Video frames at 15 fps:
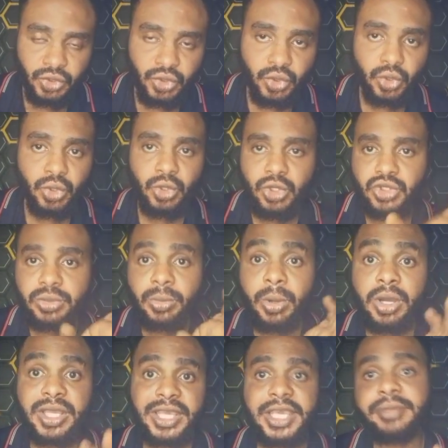to lose
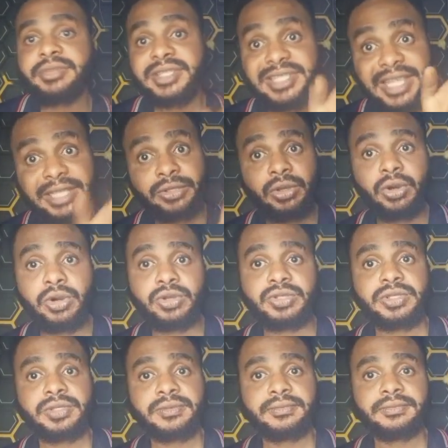more games than
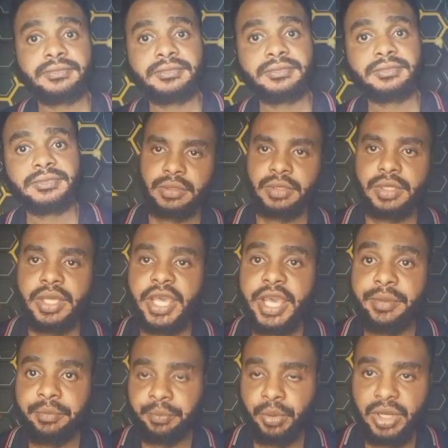us,
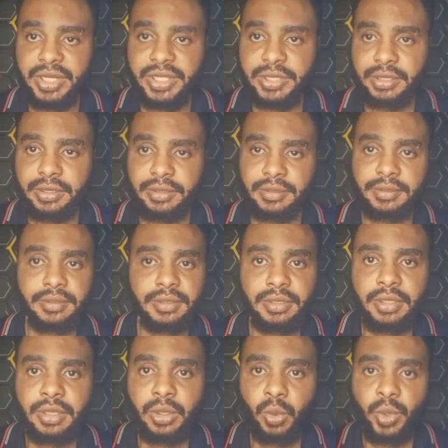Empoli,
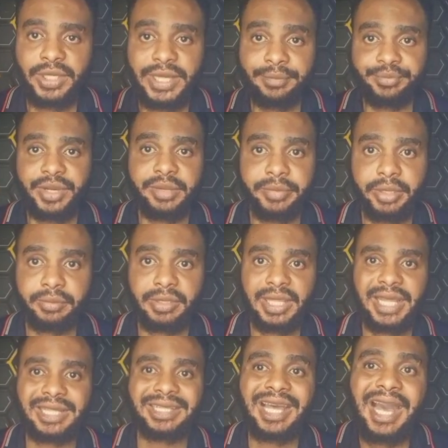Werder Bremen
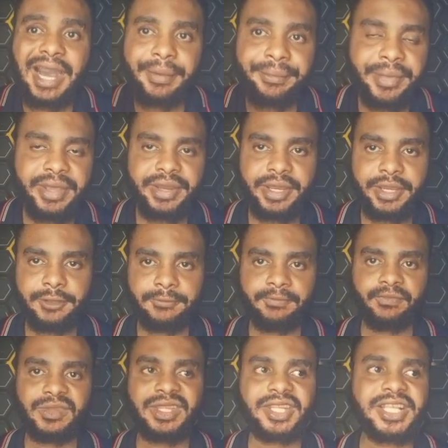and Almeria.
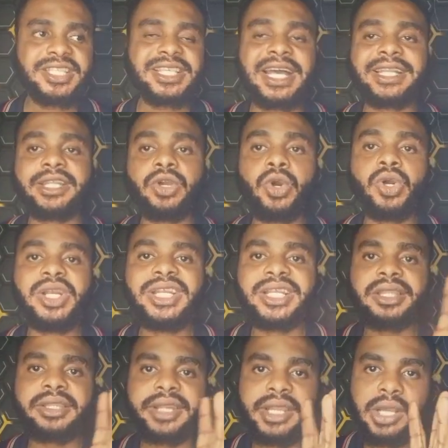These are the only
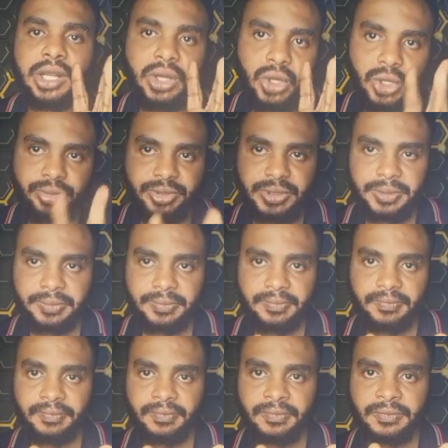three clubs
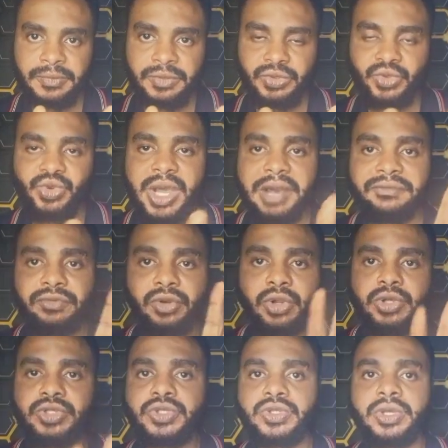to have
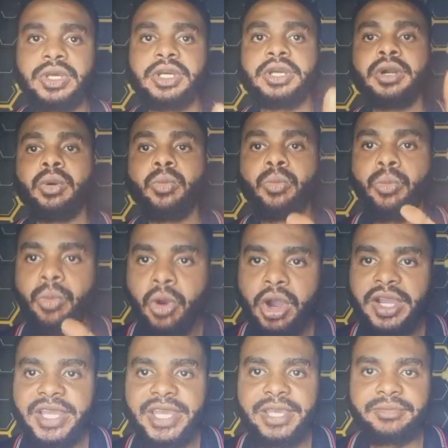lost
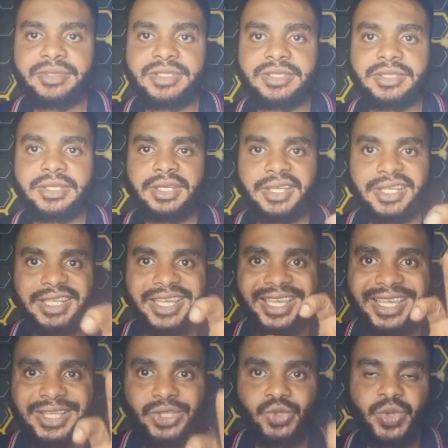more games
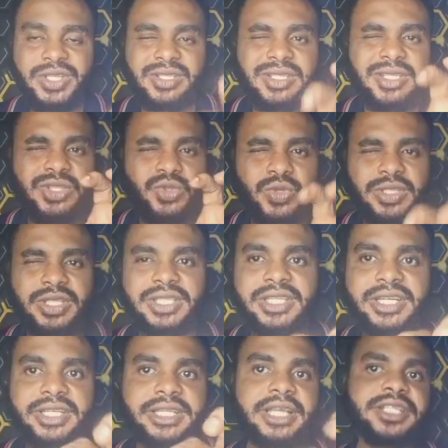in
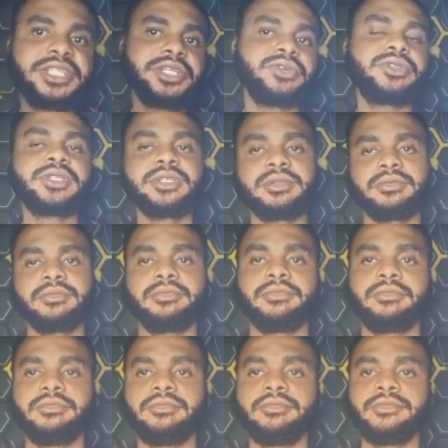2023 than Chelsea.
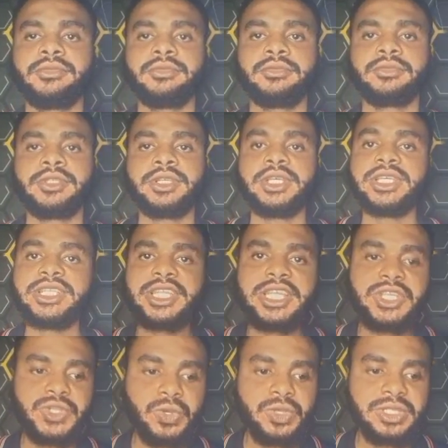
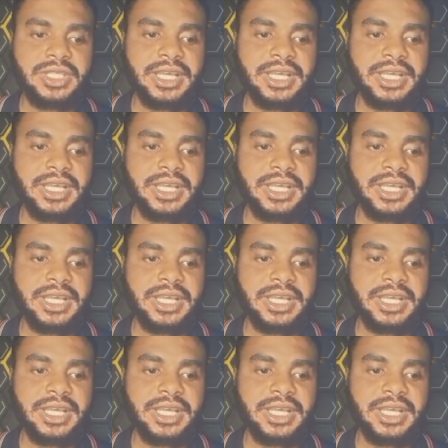This shows